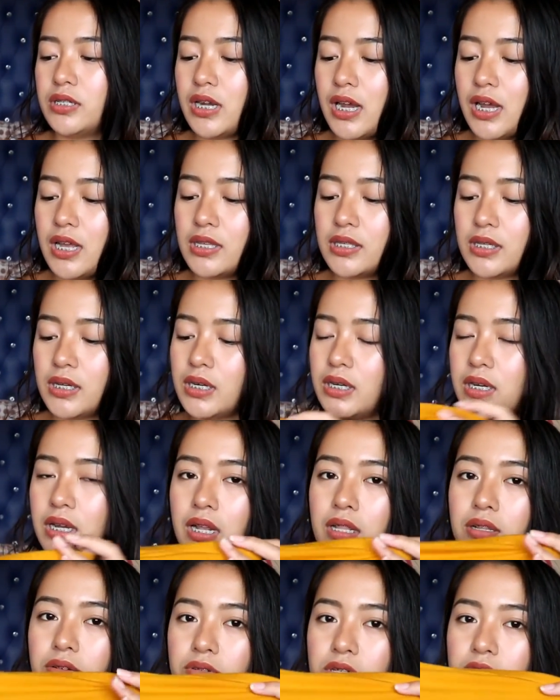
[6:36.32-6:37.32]
dress or
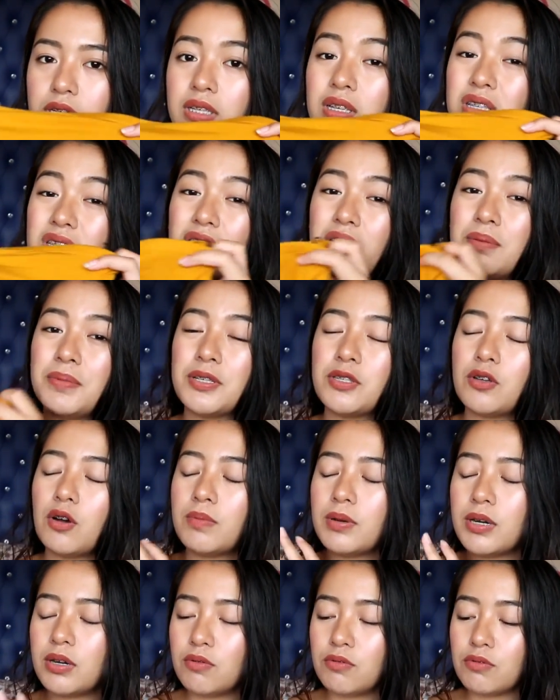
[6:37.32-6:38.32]
yellow dress, kasi diba
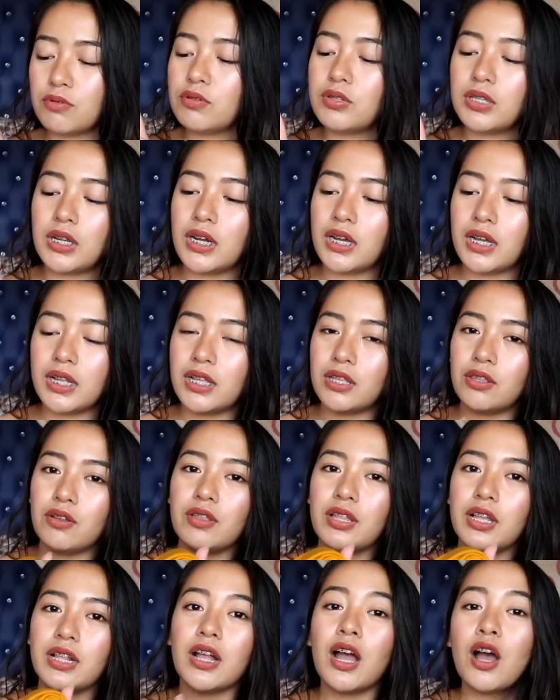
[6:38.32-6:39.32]
sobrang uso talaga nito,
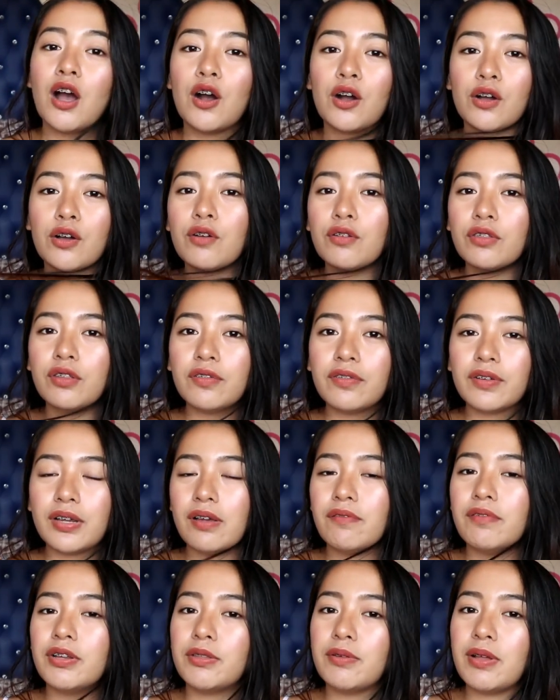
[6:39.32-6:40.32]
then go to
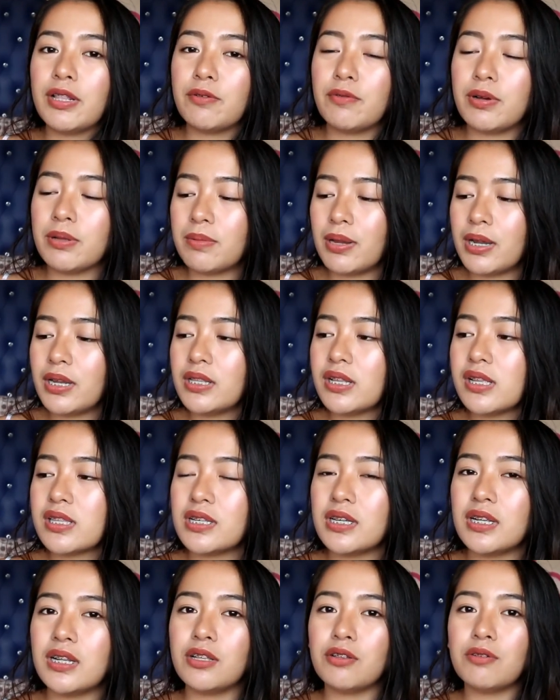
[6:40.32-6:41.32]
Forever 21. Meron din
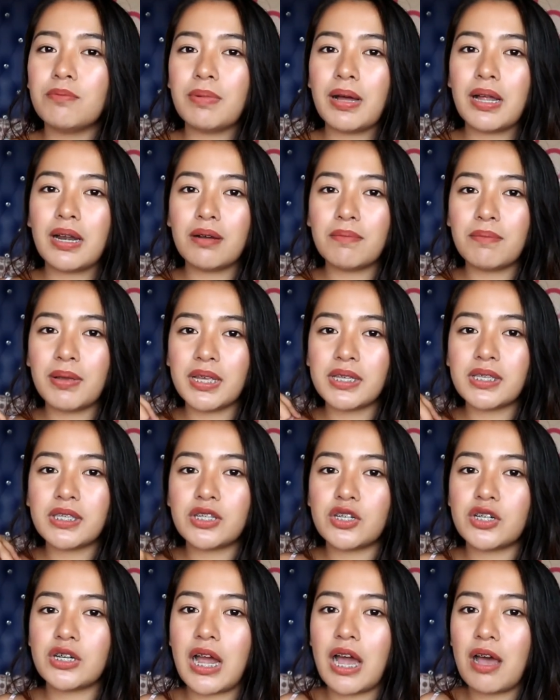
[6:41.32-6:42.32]
sila nung parang may
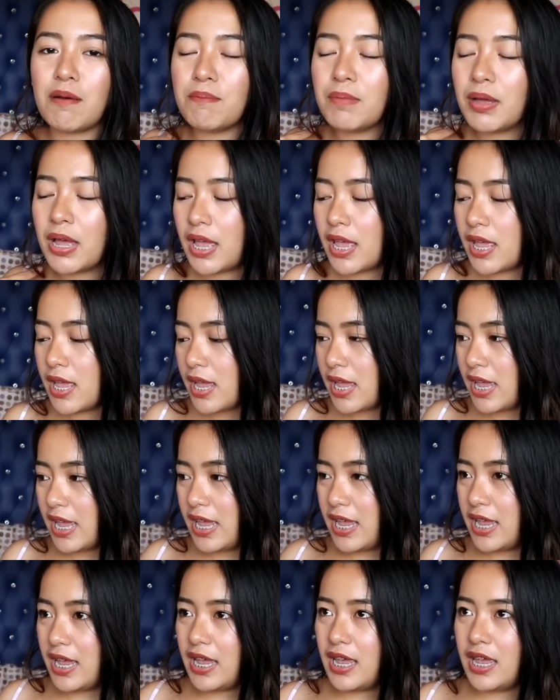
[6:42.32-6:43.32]
strap
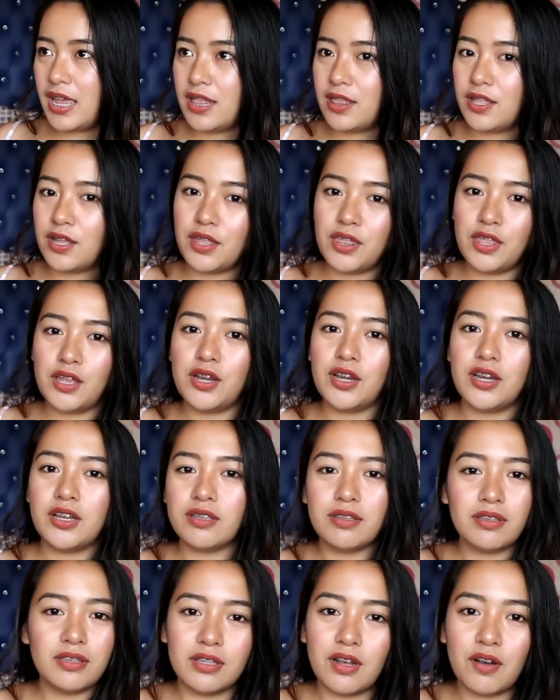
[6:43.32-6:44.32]
and
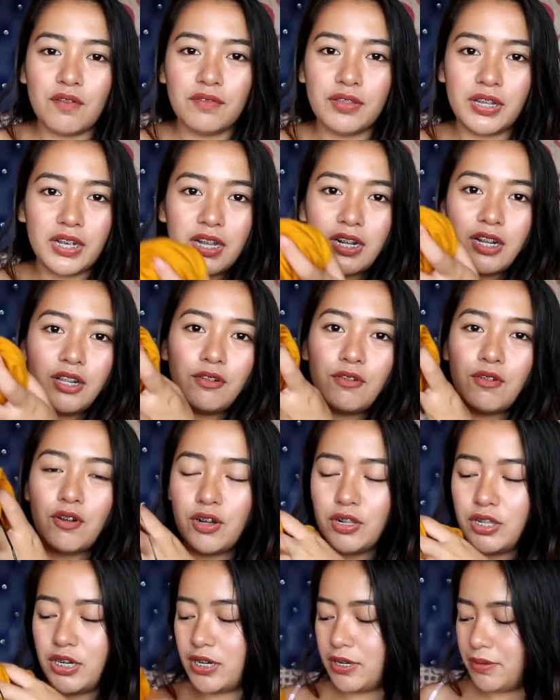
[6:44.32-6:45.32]
other stuff na ganitong
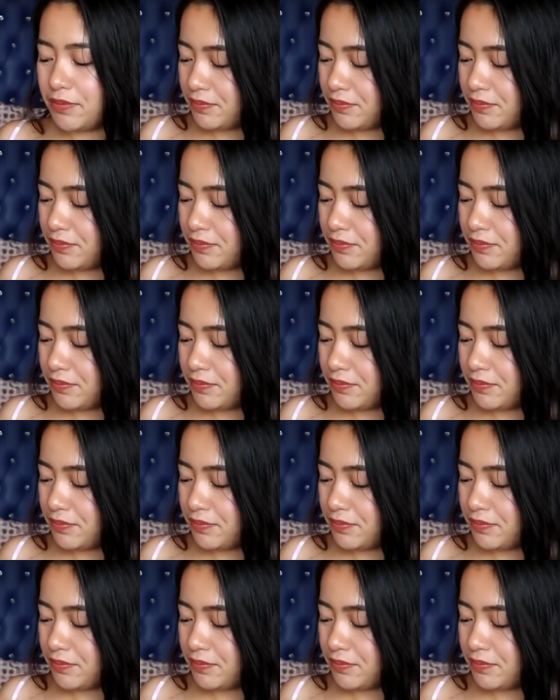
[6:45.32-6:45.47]
color.